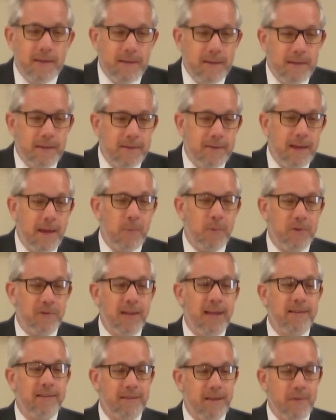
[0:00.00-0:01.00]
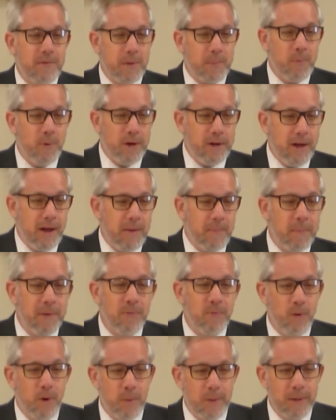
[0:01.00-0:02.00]
Jen was nice enough to point out
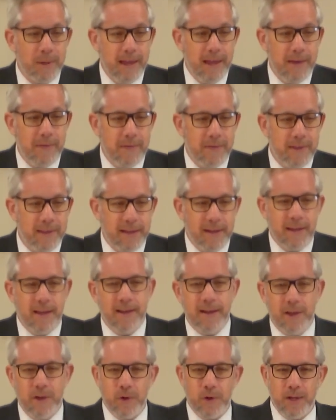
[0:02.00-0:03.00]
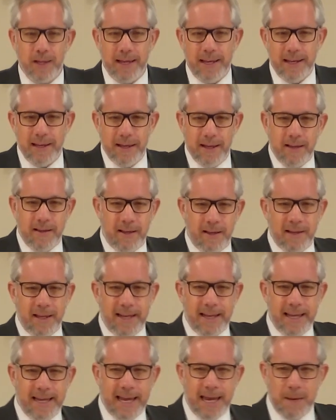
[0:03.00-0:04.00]
before we left that another lady, a
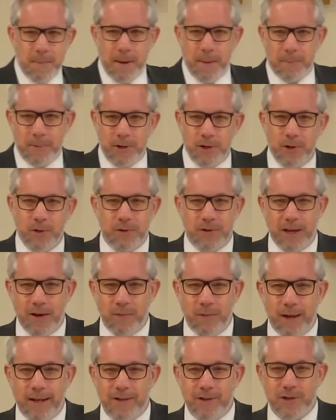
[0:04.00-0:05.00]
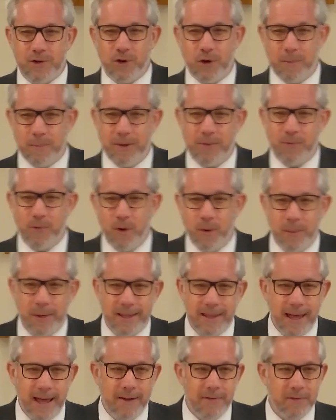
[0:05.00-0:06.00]
lady came up to use that register before we
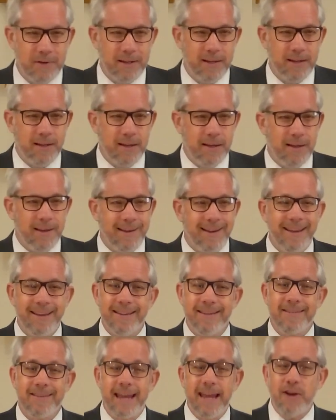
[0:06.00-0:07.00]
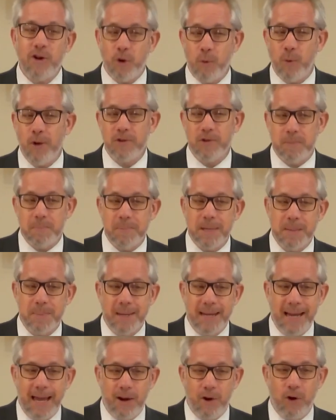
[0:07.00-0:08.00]
left, and the scanner wasn't
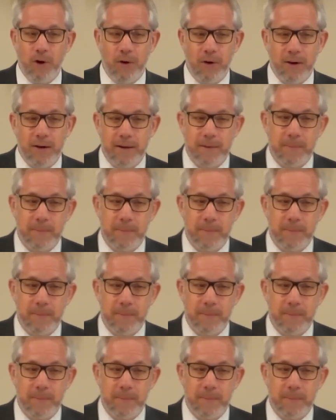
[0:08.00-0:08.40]
beeping at her.